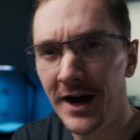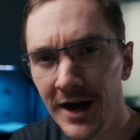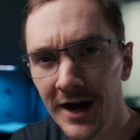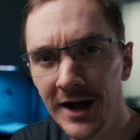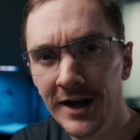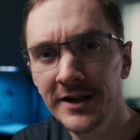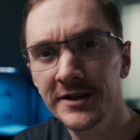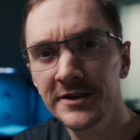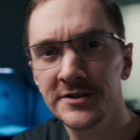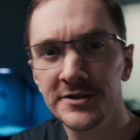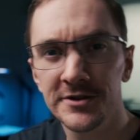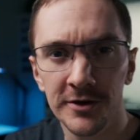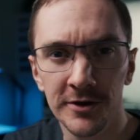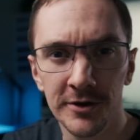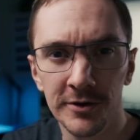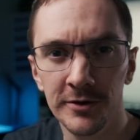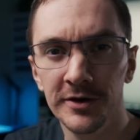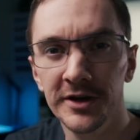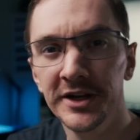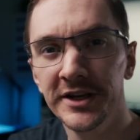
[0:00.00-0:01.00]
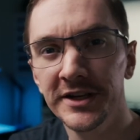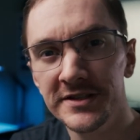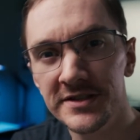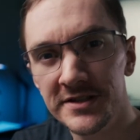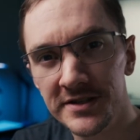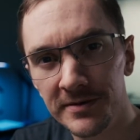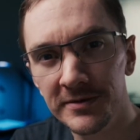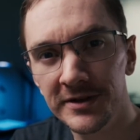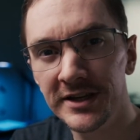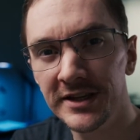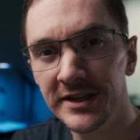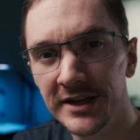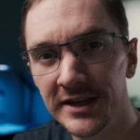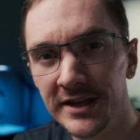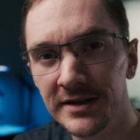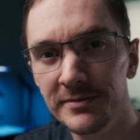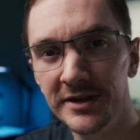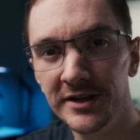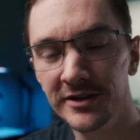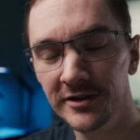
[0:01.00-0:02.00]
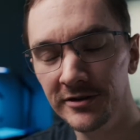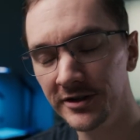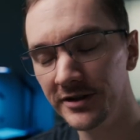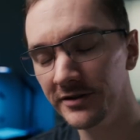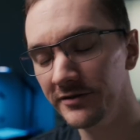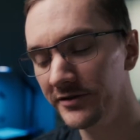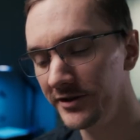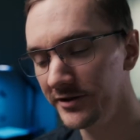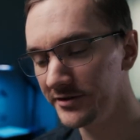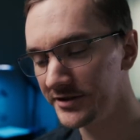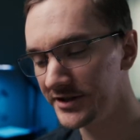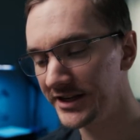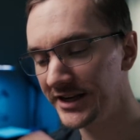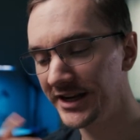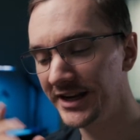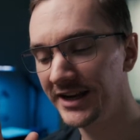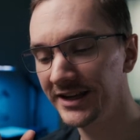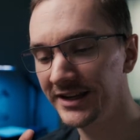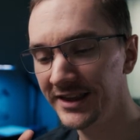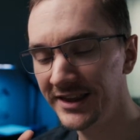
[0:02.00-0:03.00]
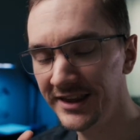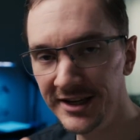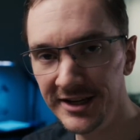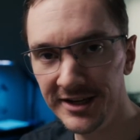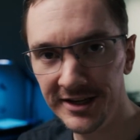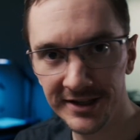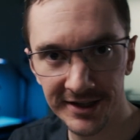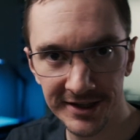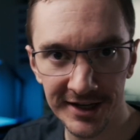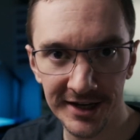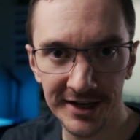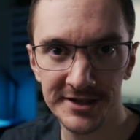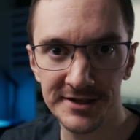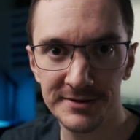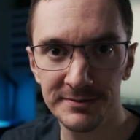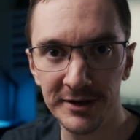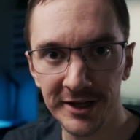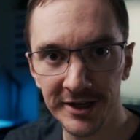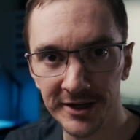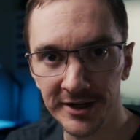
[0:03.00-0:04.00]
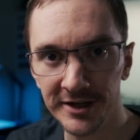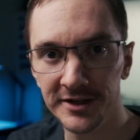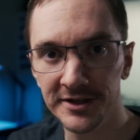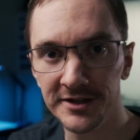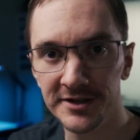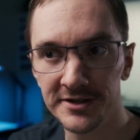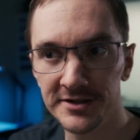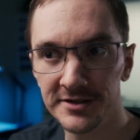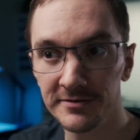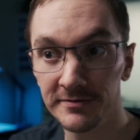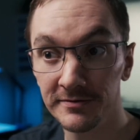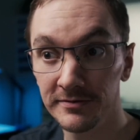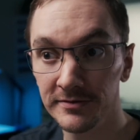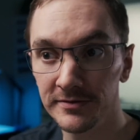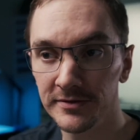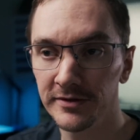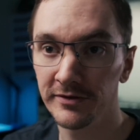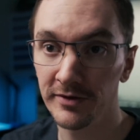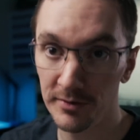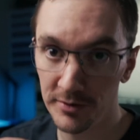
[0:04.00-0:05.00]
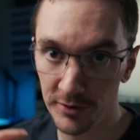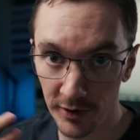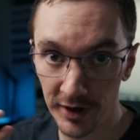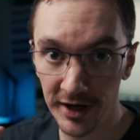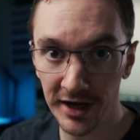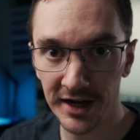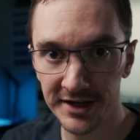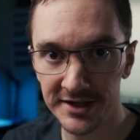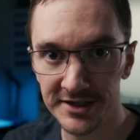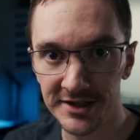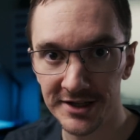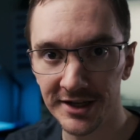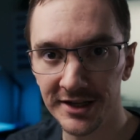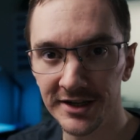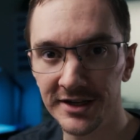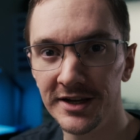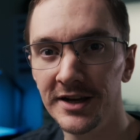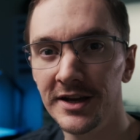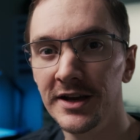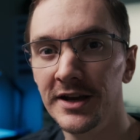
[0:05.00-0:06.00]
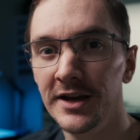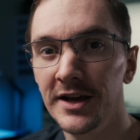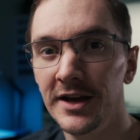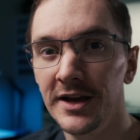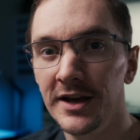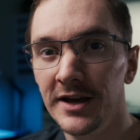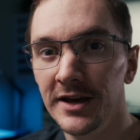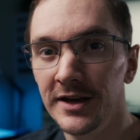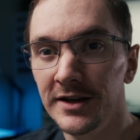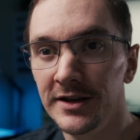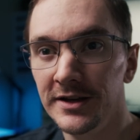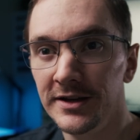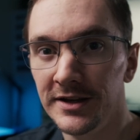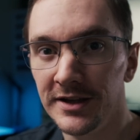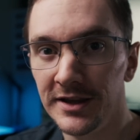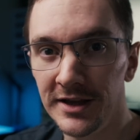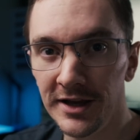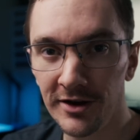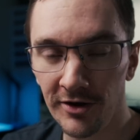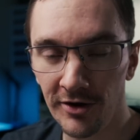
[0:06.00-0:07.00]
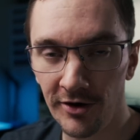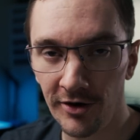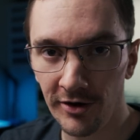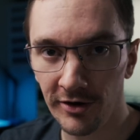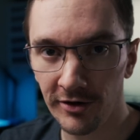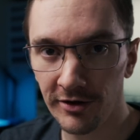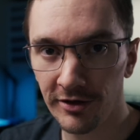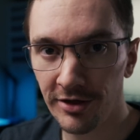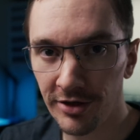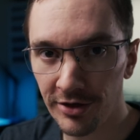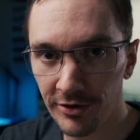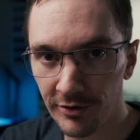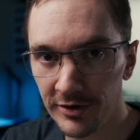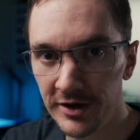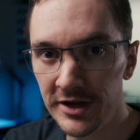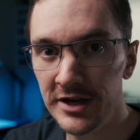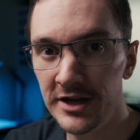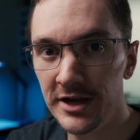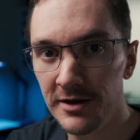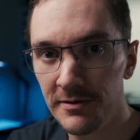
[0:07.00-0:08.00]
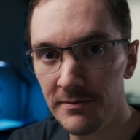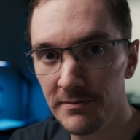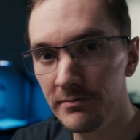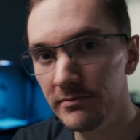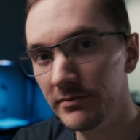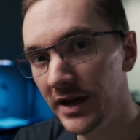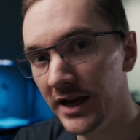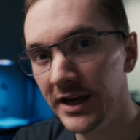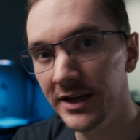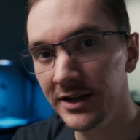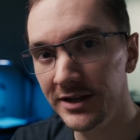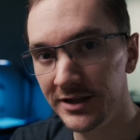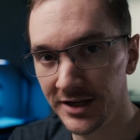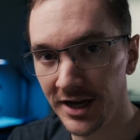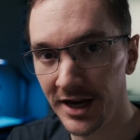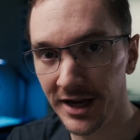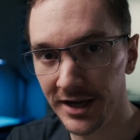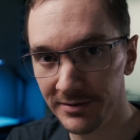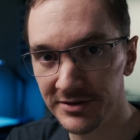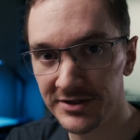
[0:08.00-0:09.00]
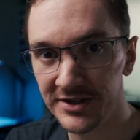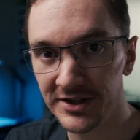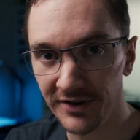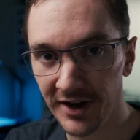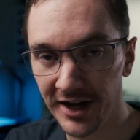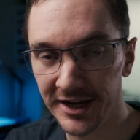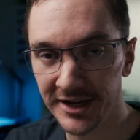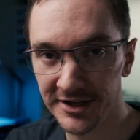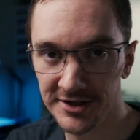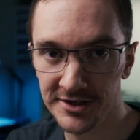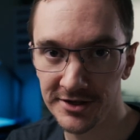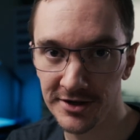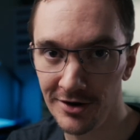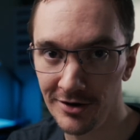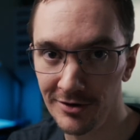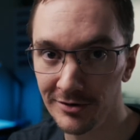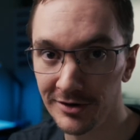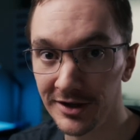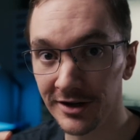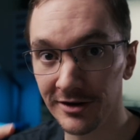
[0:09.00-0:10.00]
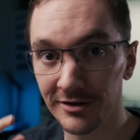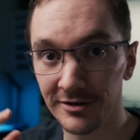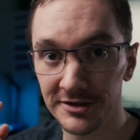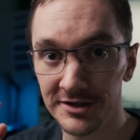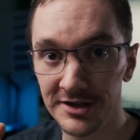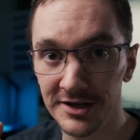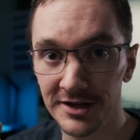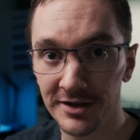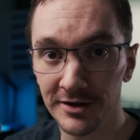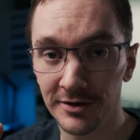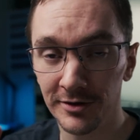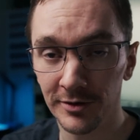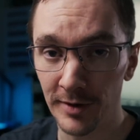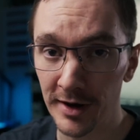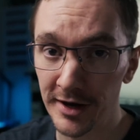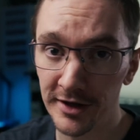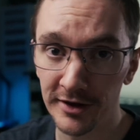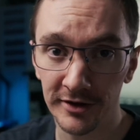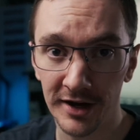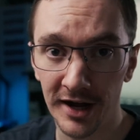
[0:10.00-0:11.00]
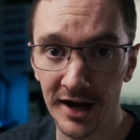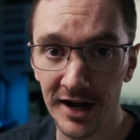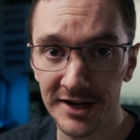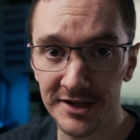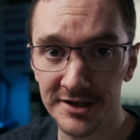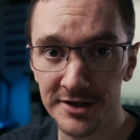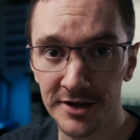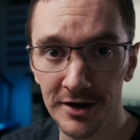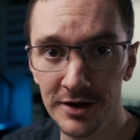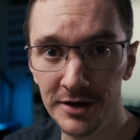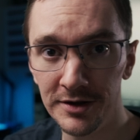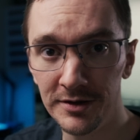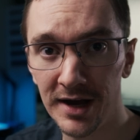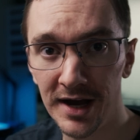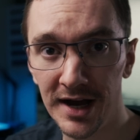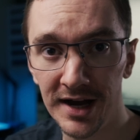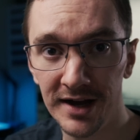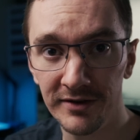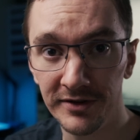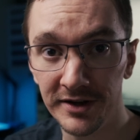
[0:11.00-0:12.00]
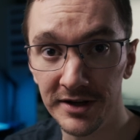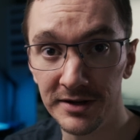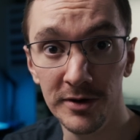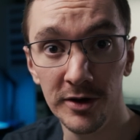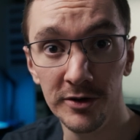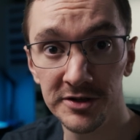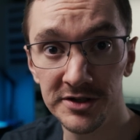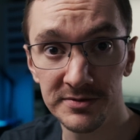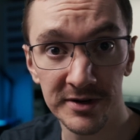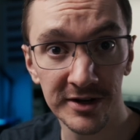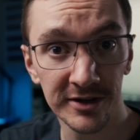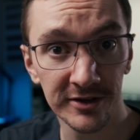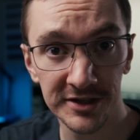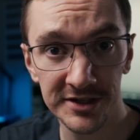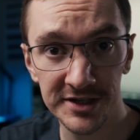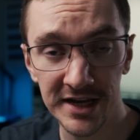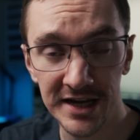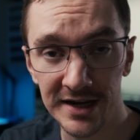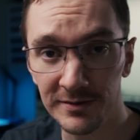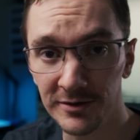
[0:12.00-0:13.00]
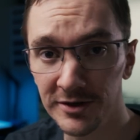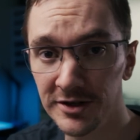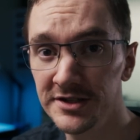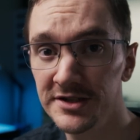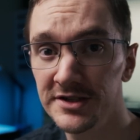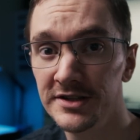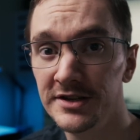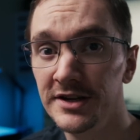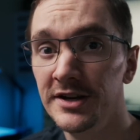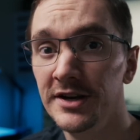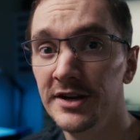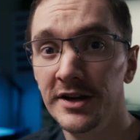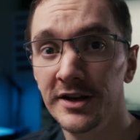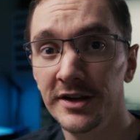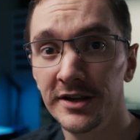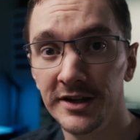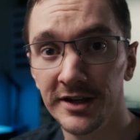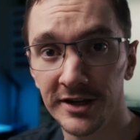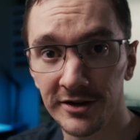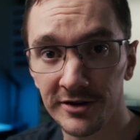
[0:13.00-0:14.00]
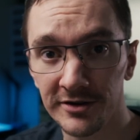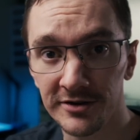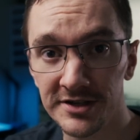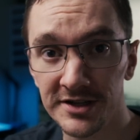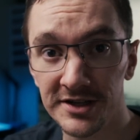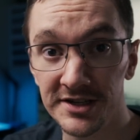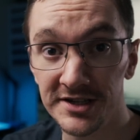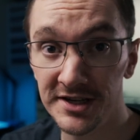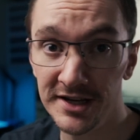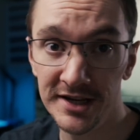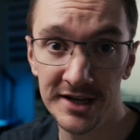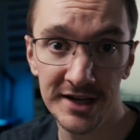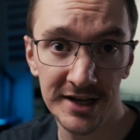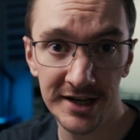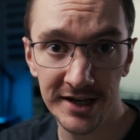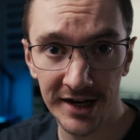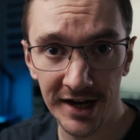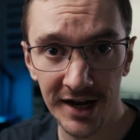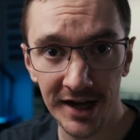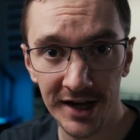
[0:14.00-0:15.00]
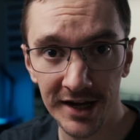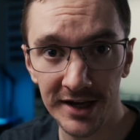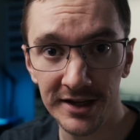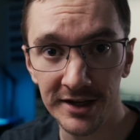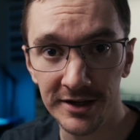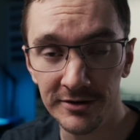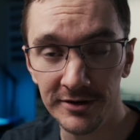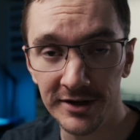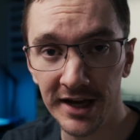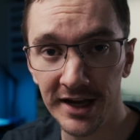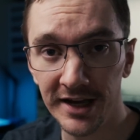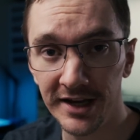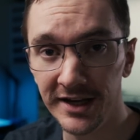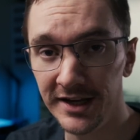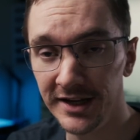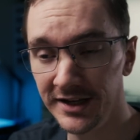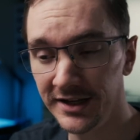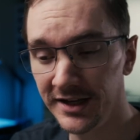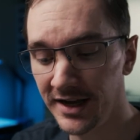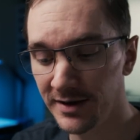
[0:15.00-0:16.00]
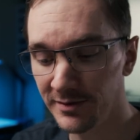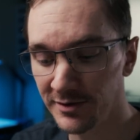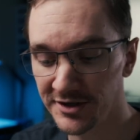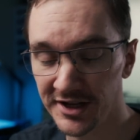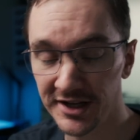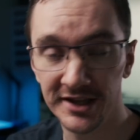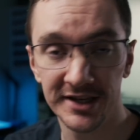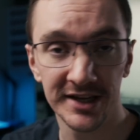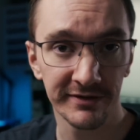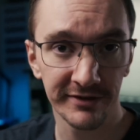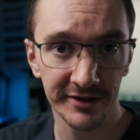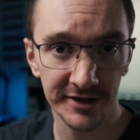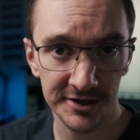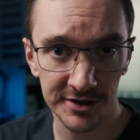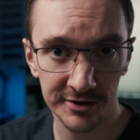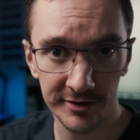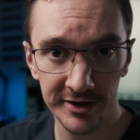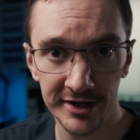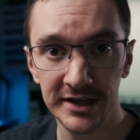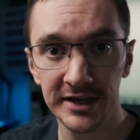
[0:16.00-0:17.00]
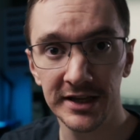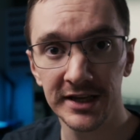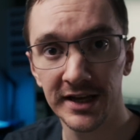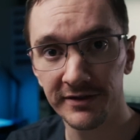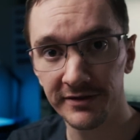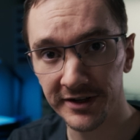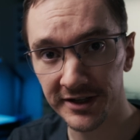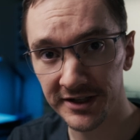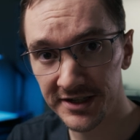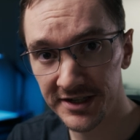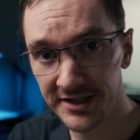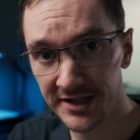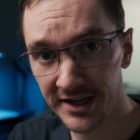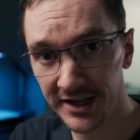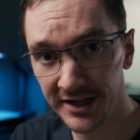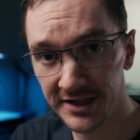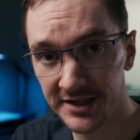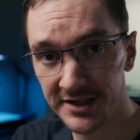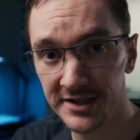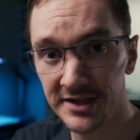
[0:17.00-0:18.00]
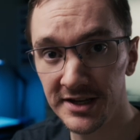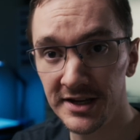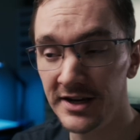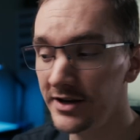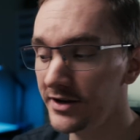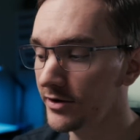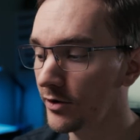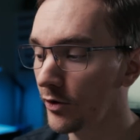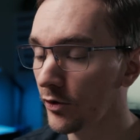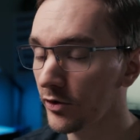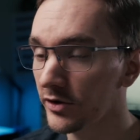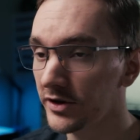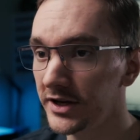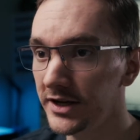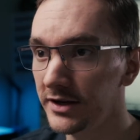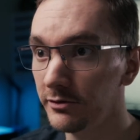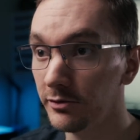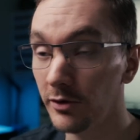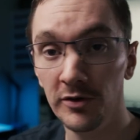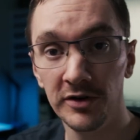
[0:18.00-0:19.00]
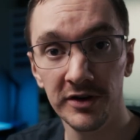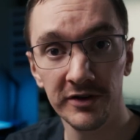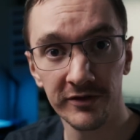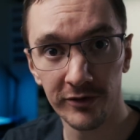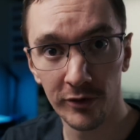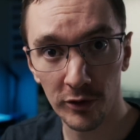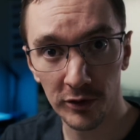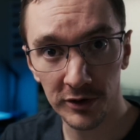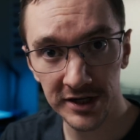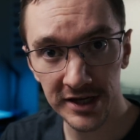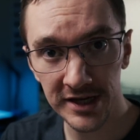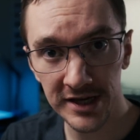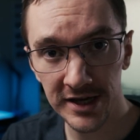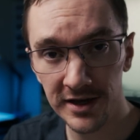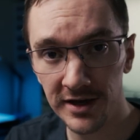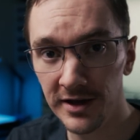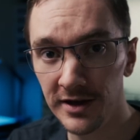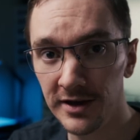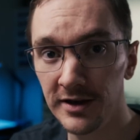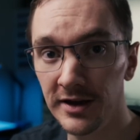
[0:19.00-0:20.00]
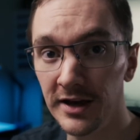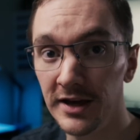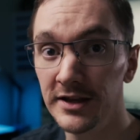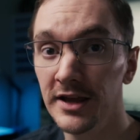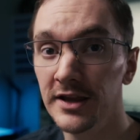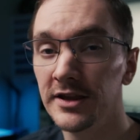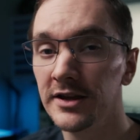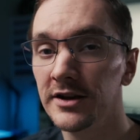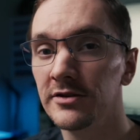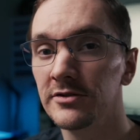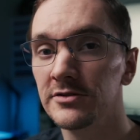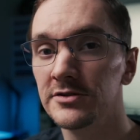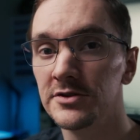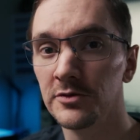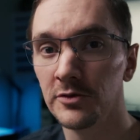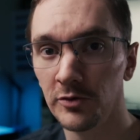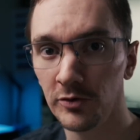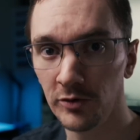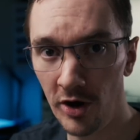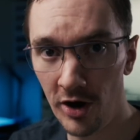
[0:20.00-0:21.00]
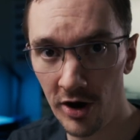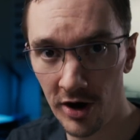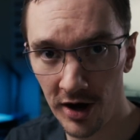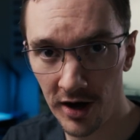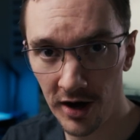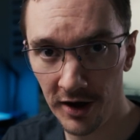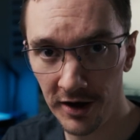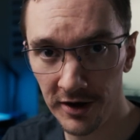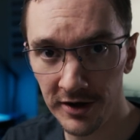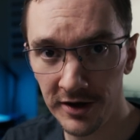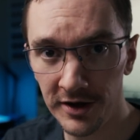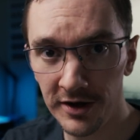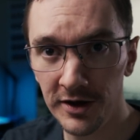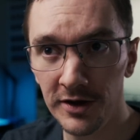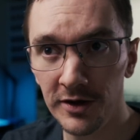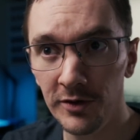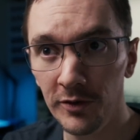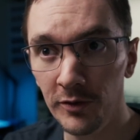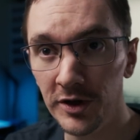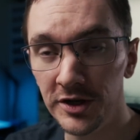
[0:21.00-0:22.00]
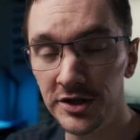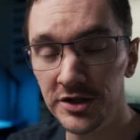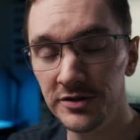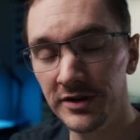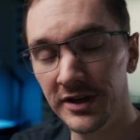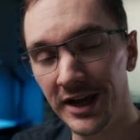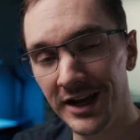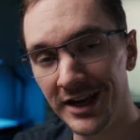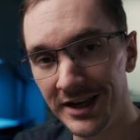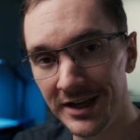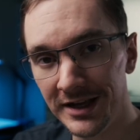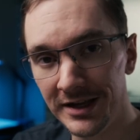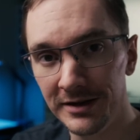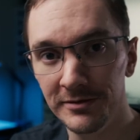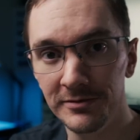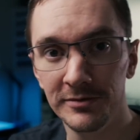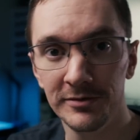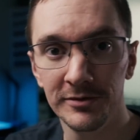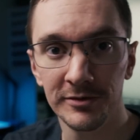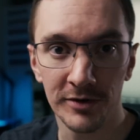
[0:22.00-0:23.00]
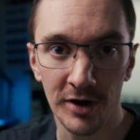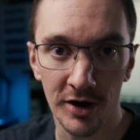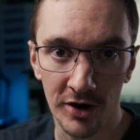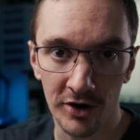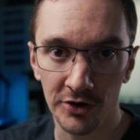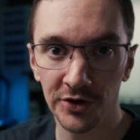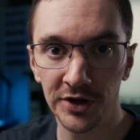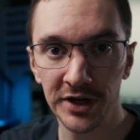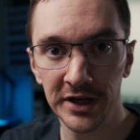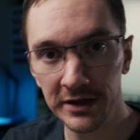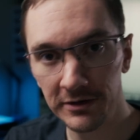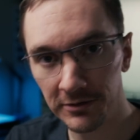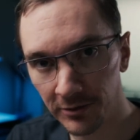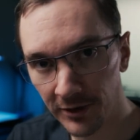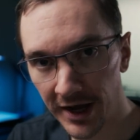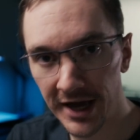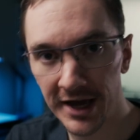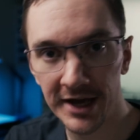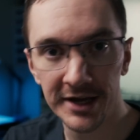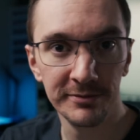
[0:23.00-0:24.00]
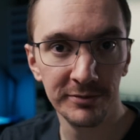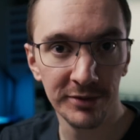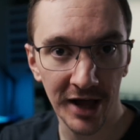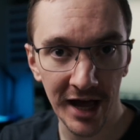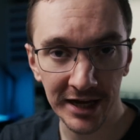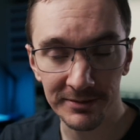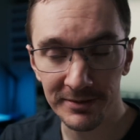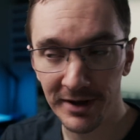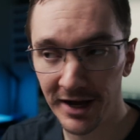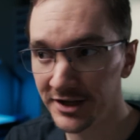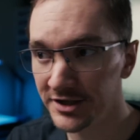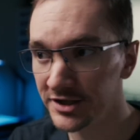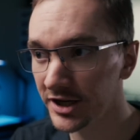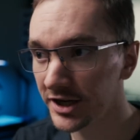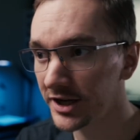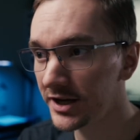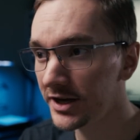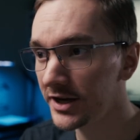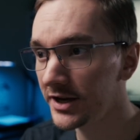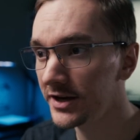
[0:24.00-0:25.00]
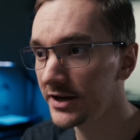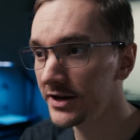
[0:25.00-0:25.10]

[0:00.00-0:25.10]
ISO is something that can be a little confusing, and I think that's because, from the way I see it, there are three main types of ISO. There's the regular ISO you have in most mirrorless cameras. There's Cine EI that you get in cameras like the FX3, the FX6, or the Ronin 4D. And then there's RAW, which you get in RE, Red, Blackmagic.